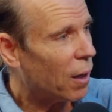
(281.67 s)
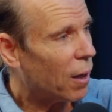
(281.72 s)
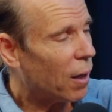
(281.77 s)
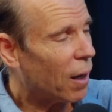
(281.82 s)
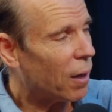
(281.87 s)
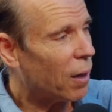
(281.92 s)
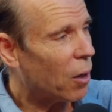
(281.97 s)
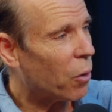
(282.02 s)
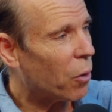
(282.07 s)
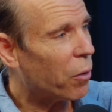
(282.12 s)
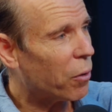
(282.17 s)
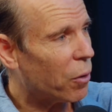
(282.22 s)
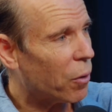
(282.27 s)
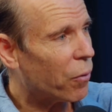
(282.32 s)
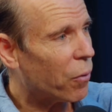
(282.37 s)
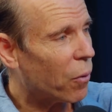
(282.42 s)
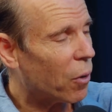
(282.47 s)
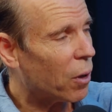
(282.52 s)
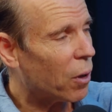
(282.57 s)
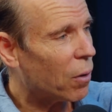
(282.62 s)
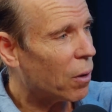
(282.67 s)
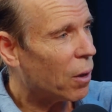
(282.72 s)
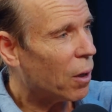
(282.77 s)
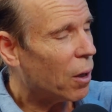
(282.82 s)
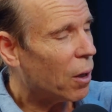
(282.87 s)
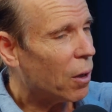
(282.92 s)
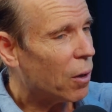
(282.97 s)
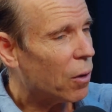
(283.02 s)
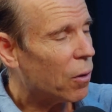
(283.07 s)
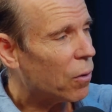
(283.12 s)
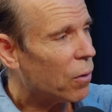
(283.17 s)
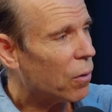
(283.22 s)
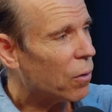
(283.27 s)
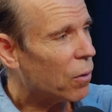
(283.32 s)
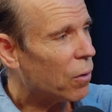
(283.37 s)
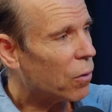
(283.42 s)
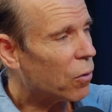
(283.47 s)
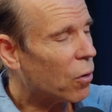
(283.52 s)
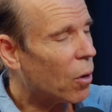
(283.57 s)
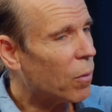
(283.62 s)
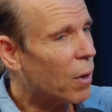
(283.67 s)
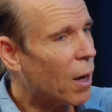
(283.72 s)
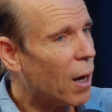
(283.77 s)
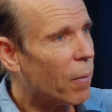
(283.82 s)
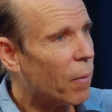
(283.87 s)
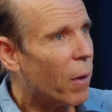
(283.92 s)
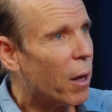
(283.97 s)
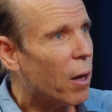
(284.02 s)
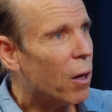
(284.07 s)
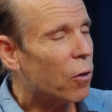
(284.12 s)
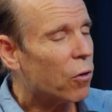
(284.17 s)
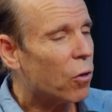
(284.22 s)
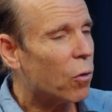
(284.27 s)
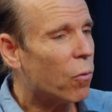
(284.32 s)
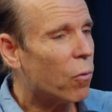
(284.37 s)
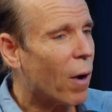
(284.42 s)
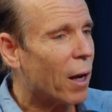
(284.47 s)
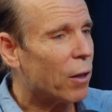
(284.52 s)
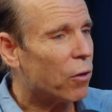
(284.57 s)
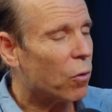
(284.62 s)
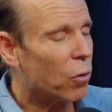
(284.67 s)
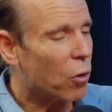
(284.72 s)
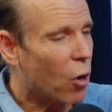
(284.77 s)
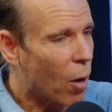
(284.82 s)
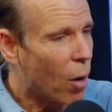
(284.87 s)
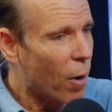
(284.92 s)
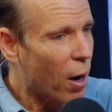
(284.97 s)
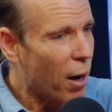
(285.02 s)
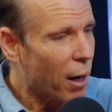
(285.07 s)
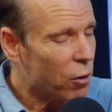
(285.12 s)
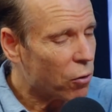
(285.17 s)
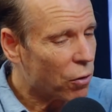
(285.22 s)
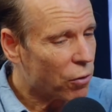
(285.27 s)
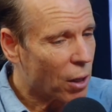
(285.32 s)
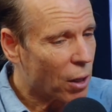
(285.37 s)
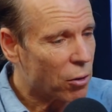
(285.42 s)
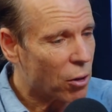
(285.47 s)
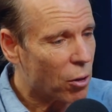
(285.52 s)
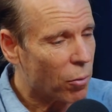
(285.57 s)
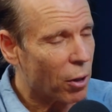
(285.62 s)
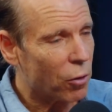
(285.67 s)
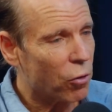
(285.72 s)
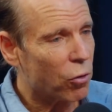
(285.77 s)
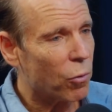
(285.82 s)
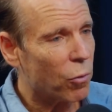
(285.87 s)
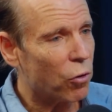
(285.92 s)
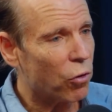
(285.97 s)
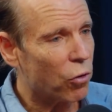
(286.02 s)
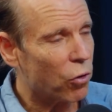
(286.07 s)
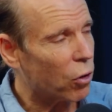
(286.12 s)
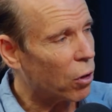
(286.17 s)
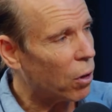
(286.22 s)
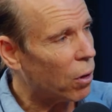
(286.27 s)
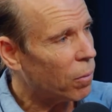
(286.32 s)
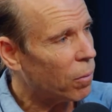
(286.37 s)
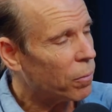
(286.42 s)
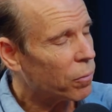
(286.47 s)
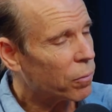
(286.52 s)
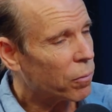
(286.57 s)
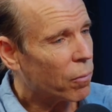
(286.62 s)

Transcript: mm-hmm. and healthier for you. Makes sense. So I'm not, so the right, so carbohydrates enter the bloodstream as sugar.